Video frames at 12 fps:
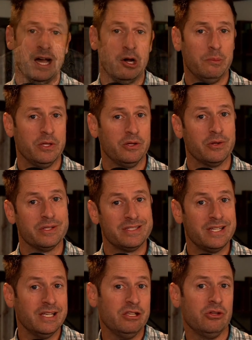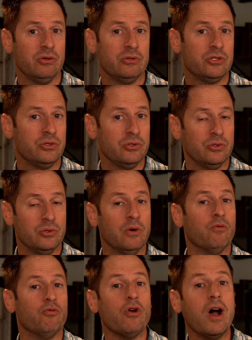hope that you continue to
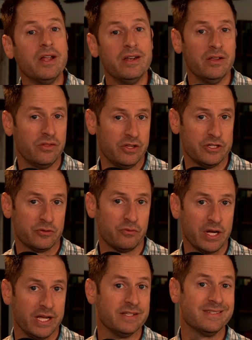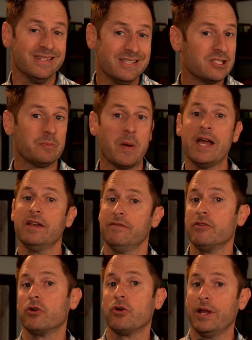run this race in spite of
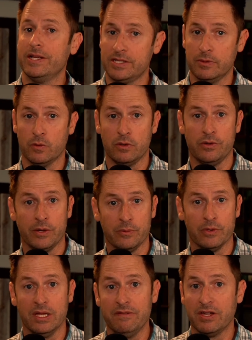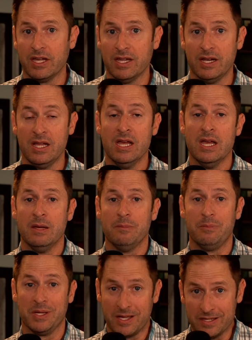the crazy world that we're living in,
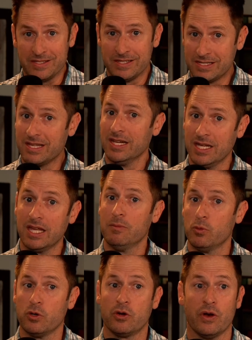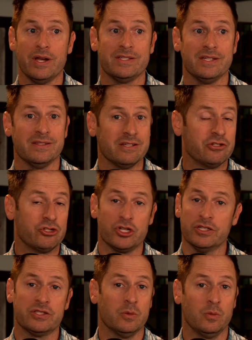because it's going to get more crazy. That's
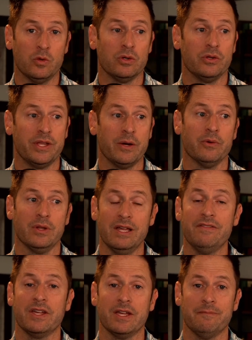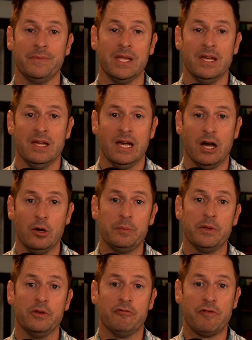just the world that we're living in. I hope that
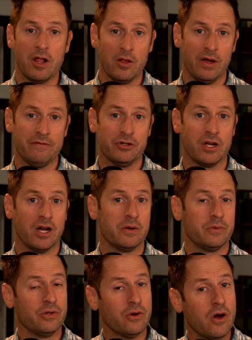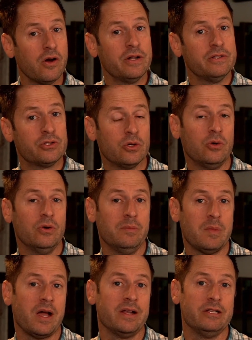you follow after God with your heart and soul and
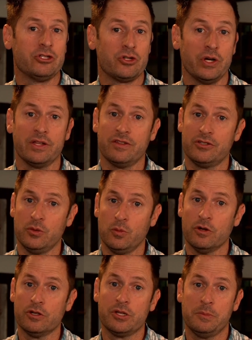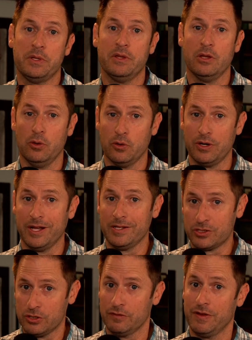mind and strength, that you worship the Lord and
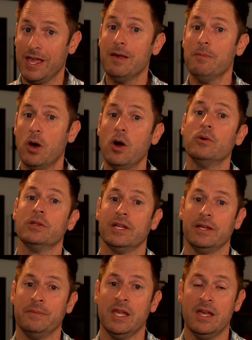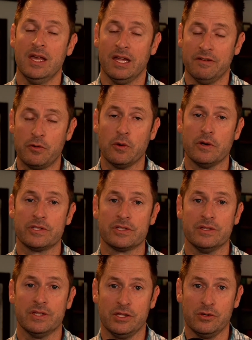serve him only, and of course,
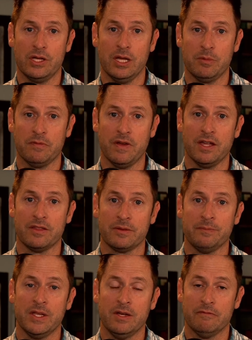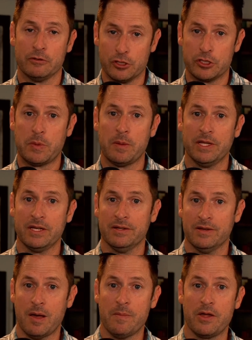that you keep the faith. For Church Public,
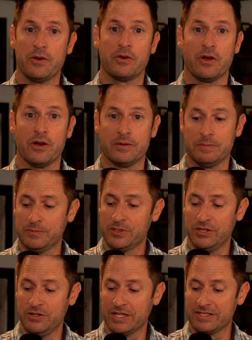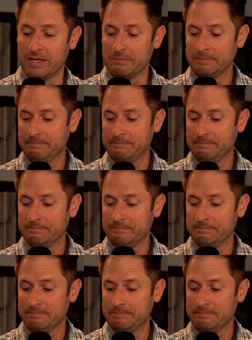I'm Matt Odegaard. See you next time.